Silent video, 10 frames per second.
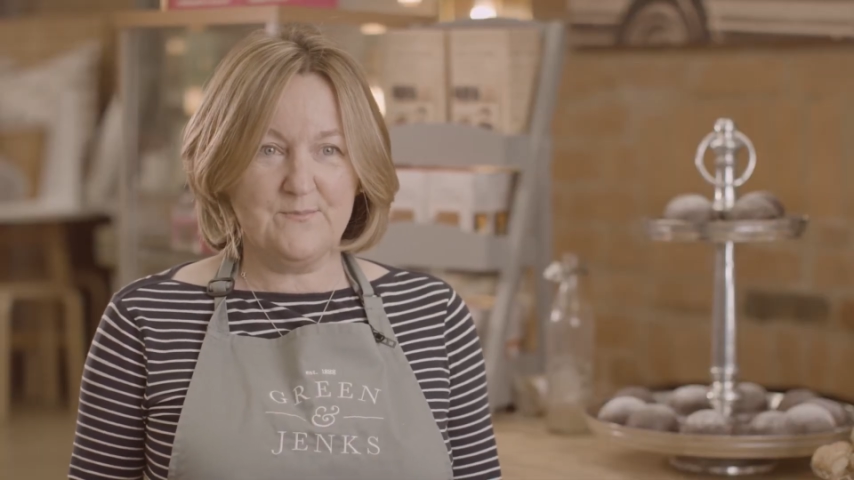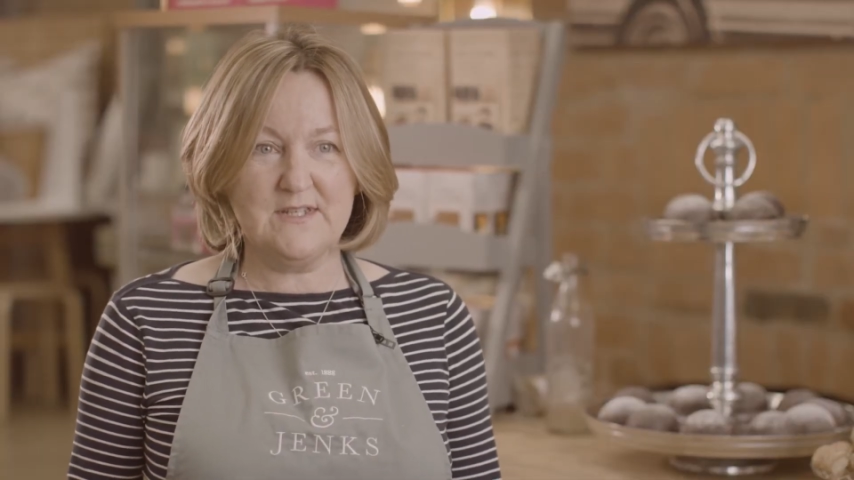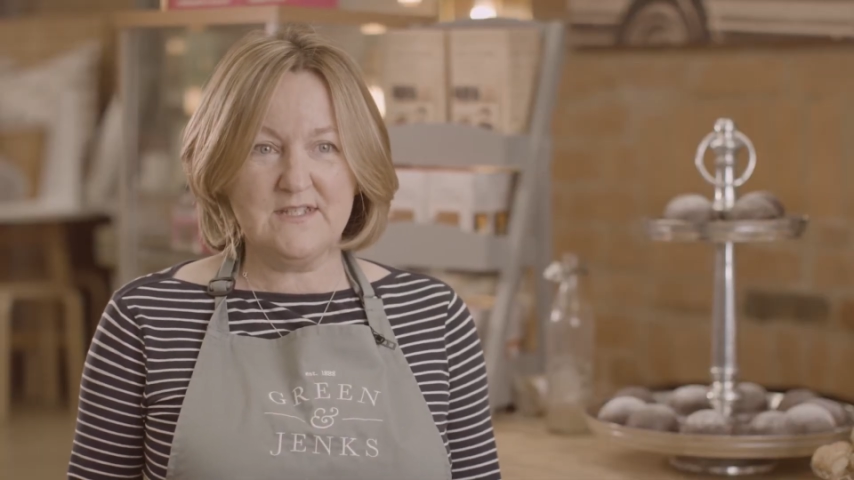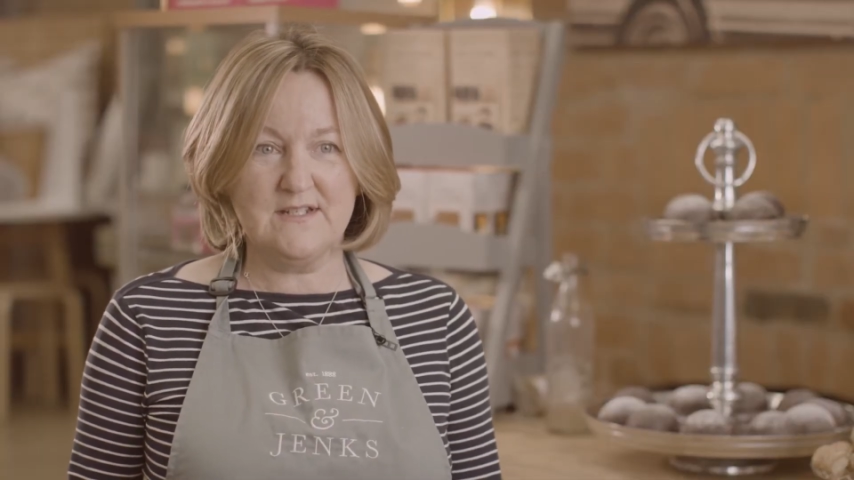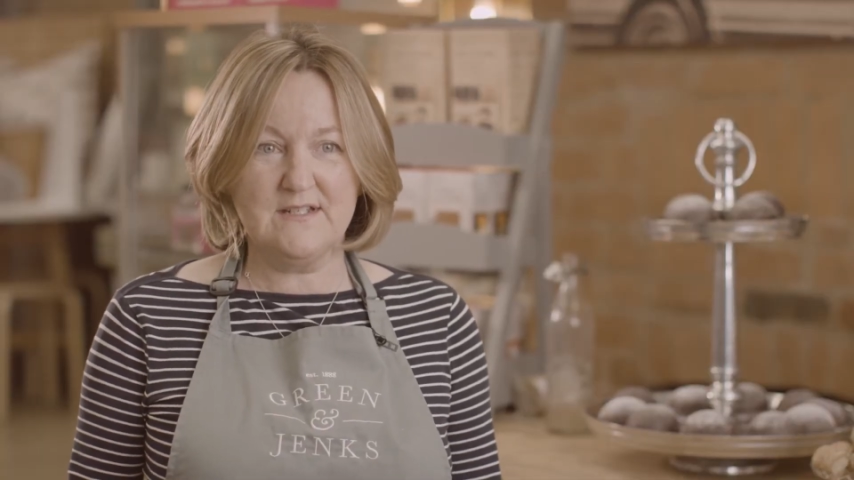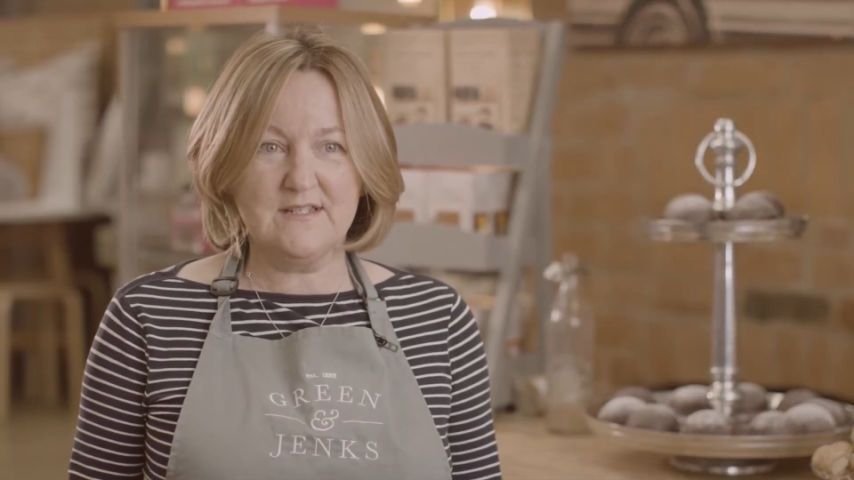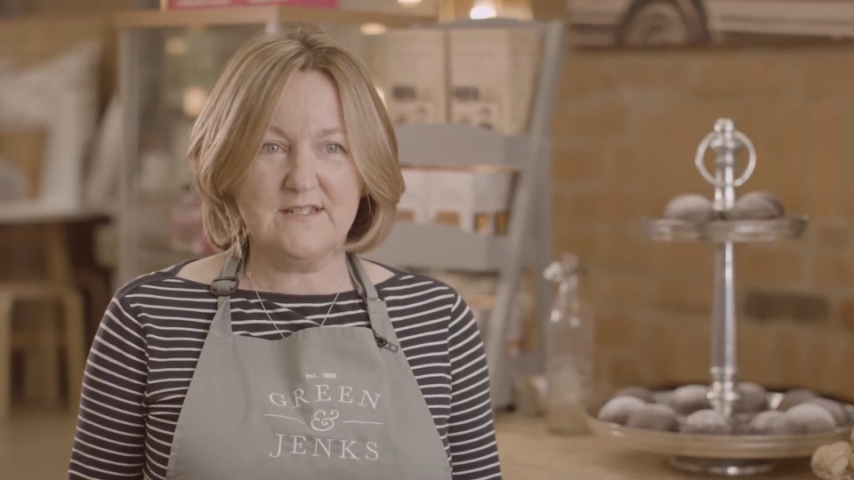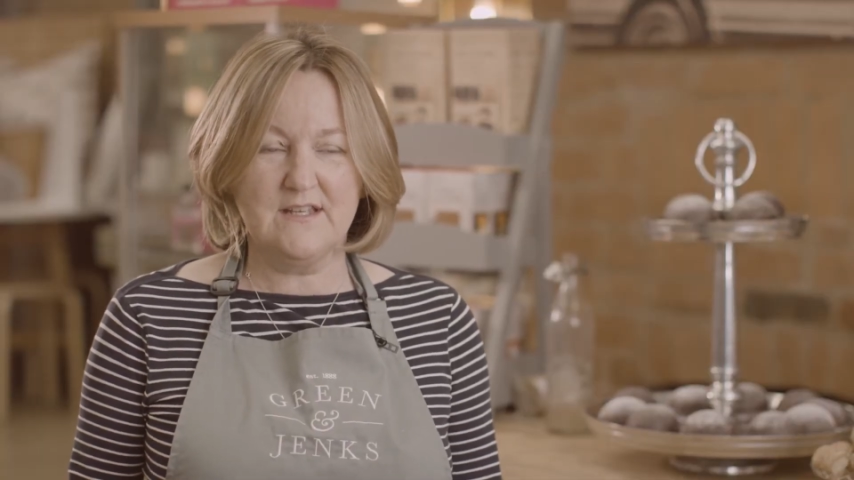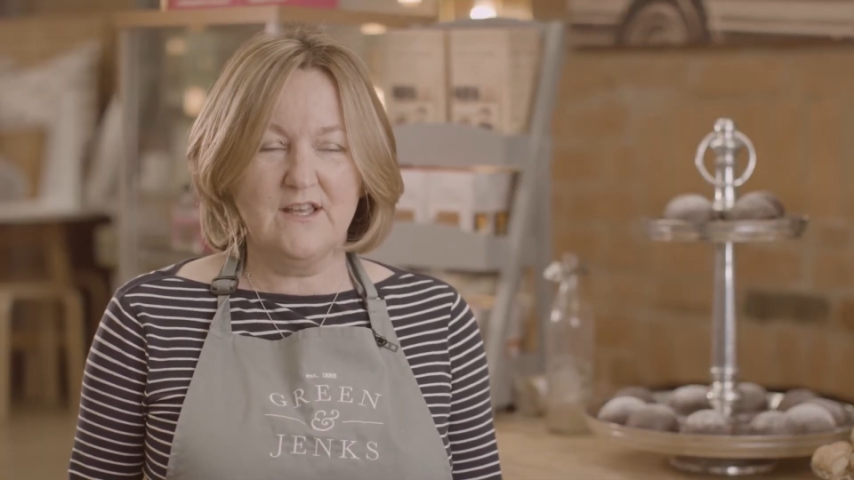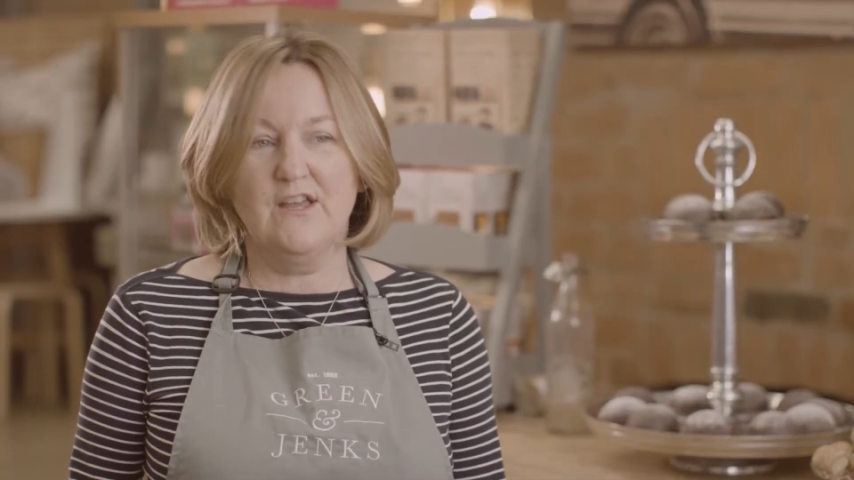
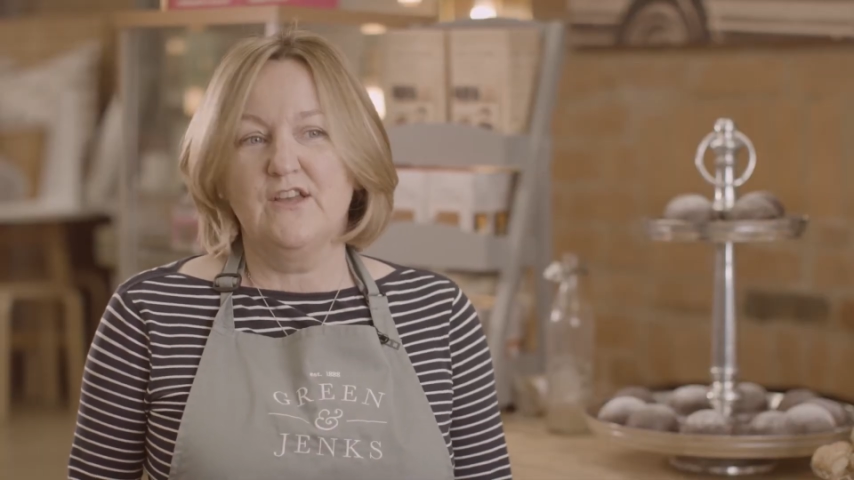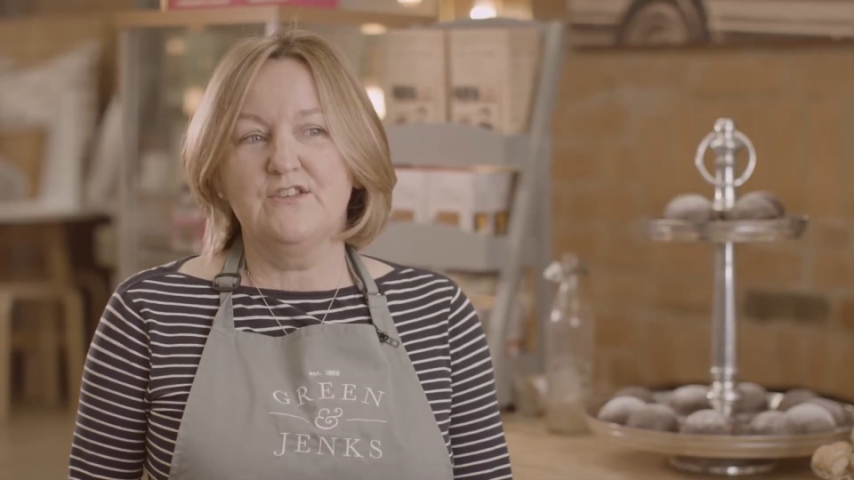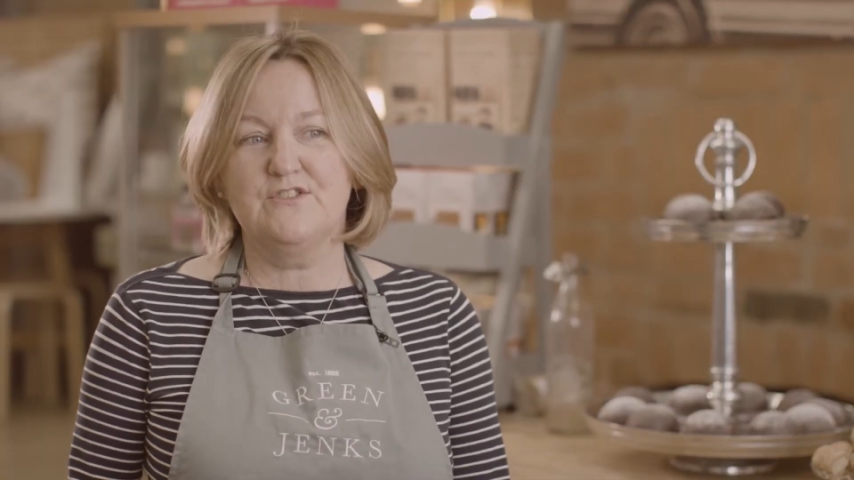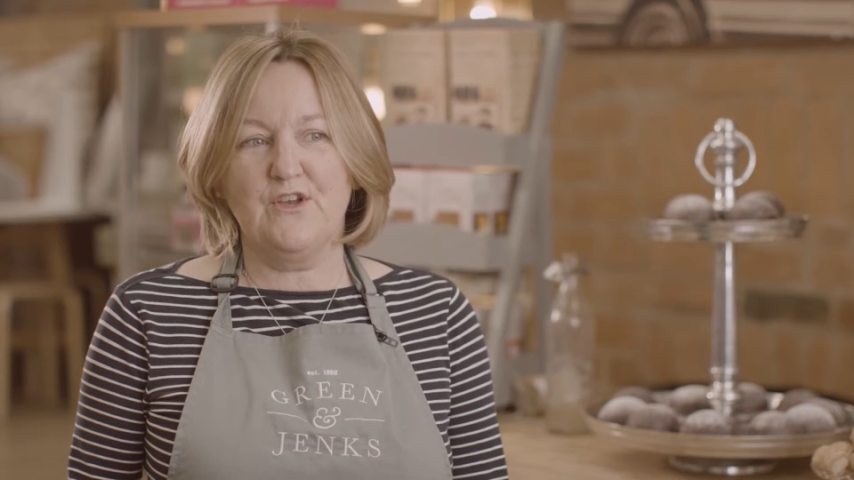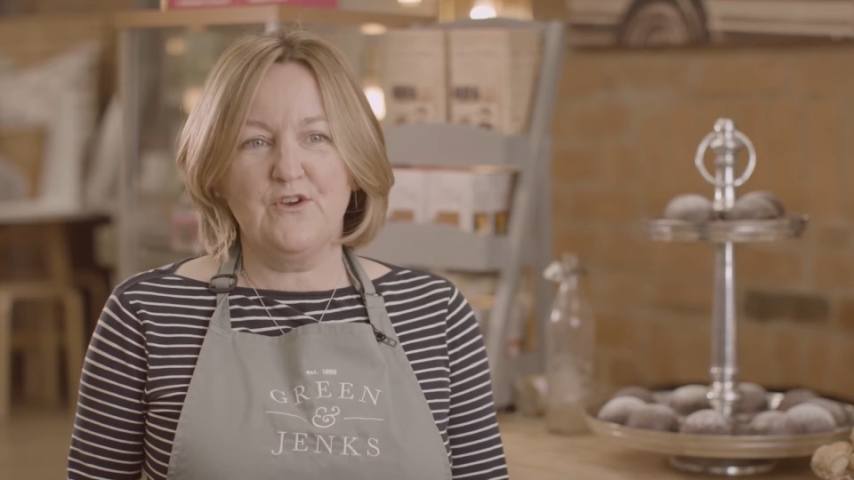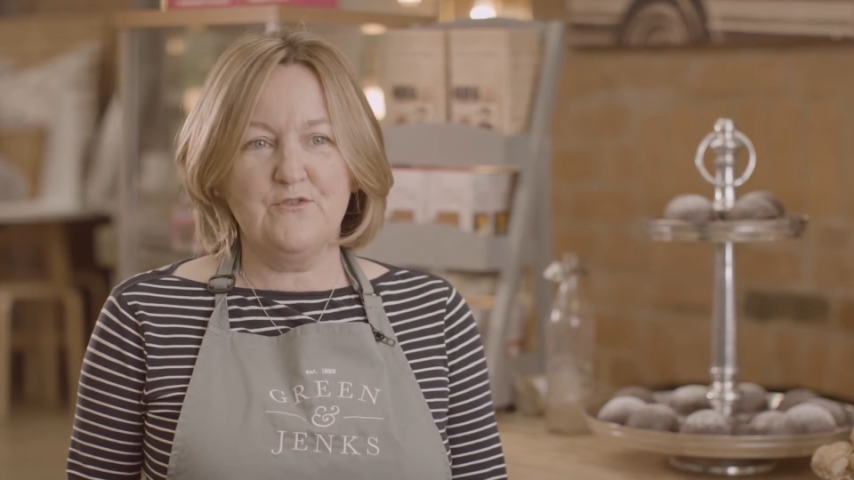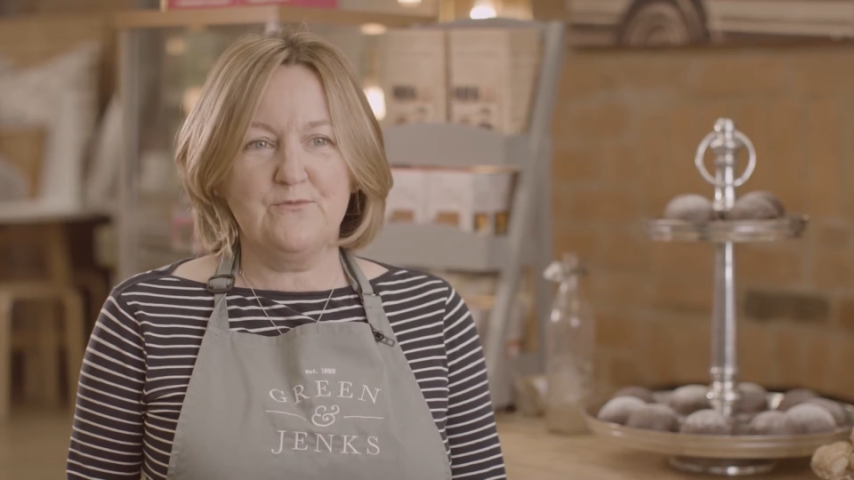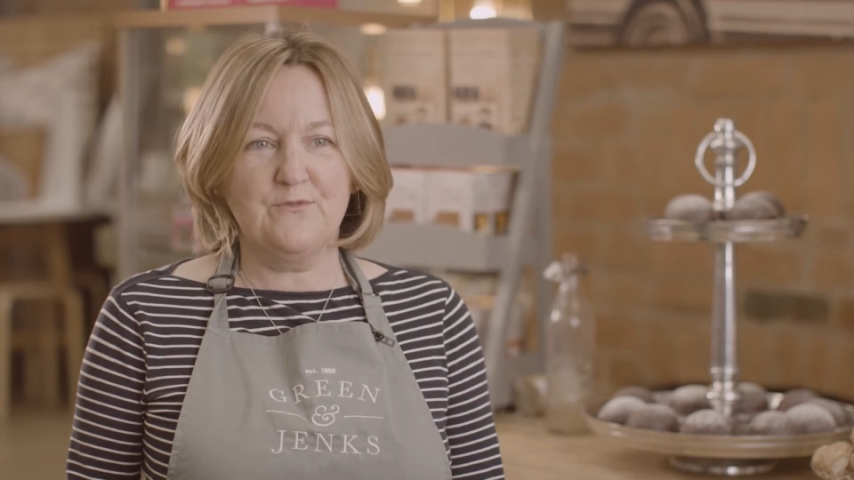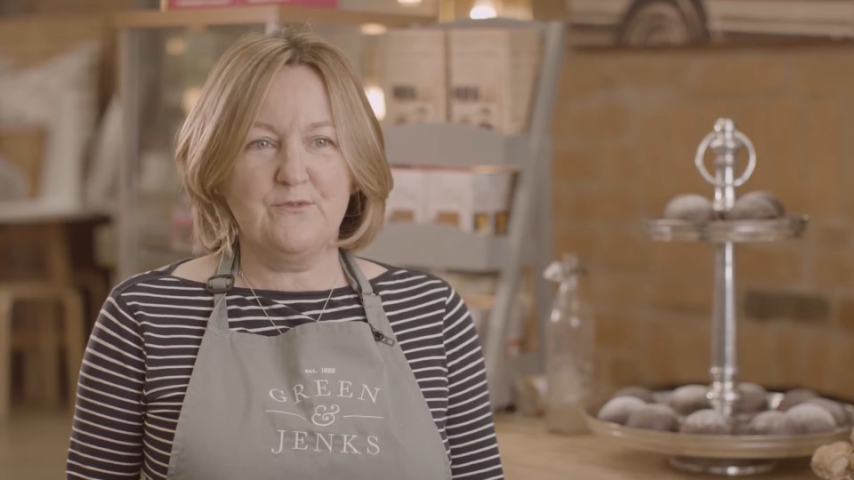business, so